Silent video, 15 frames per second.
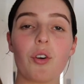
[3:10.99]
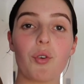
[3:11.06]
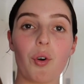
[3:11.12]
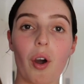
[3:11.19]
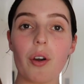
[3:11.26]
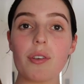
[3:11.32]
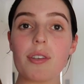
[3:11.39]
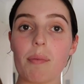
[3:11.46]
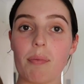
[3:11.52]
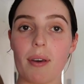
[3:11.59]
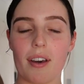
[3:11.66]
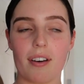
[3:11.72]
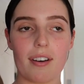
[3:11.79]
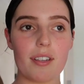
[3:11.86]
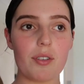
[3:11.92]
gross
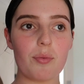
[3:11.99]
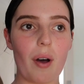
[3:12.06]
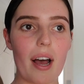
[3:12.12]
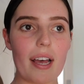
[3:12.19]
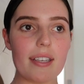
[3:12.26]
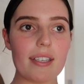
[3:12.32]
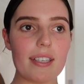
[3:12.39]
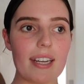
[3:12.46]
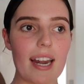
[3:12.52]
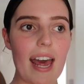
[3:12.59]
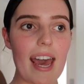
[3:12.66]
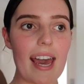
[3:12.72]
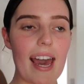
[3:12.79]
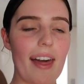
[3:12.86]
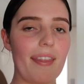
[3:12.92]
appearance-wise today,